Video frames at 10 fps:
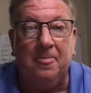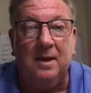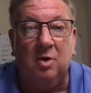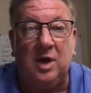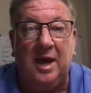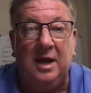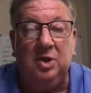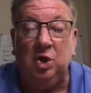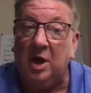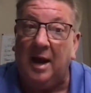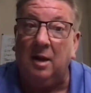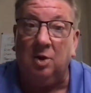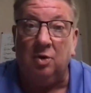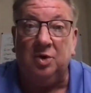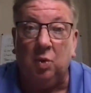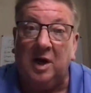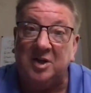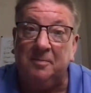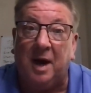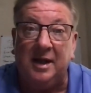Okay, you got to learn to
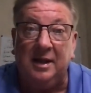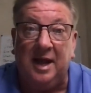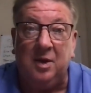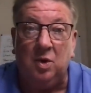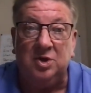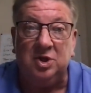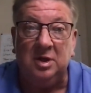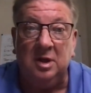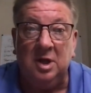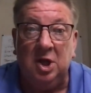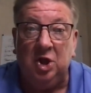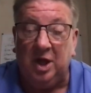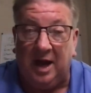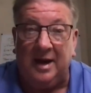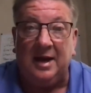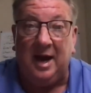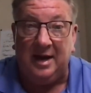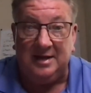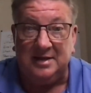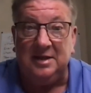watch body language. You got to
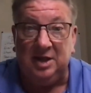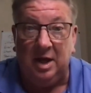kind of,